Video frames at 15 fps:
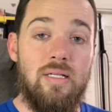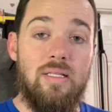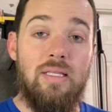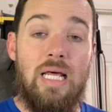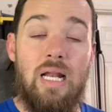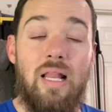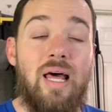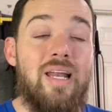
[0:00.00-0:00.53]

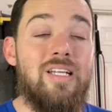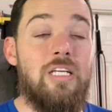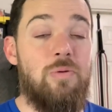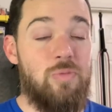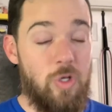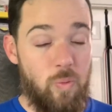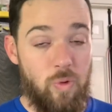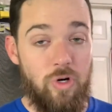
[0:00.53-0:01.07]
And then a lot of
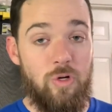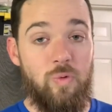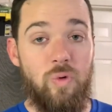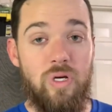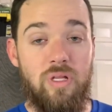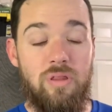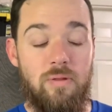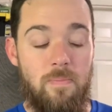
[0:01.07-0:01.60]
times I work
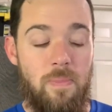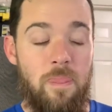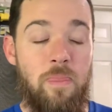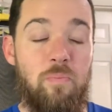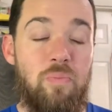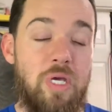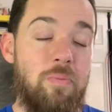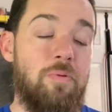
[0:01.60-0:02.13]
with
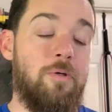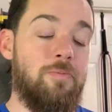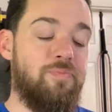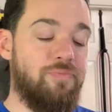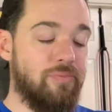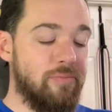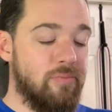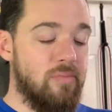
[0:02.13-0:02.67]
people